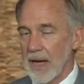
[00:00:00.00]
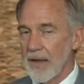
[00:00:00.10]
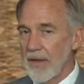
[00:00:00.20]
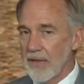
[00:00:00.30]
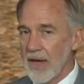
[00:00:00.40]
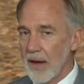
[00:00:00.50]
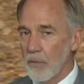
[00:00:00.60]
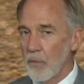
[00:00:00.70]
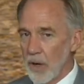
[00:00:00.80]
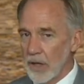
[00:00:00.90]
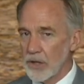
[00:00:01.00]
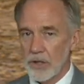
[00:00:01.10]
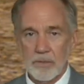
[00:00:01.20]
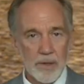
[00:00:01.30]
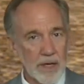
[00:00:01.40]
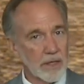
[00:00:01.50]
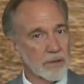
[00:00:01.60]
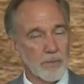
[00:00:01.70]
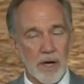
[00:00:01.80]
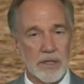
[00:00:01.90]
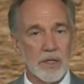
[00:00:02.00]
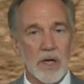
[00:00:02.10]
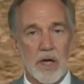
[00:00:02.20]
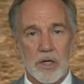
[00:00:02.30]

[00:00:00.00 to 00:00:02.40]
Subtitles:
and that they wish to be expressed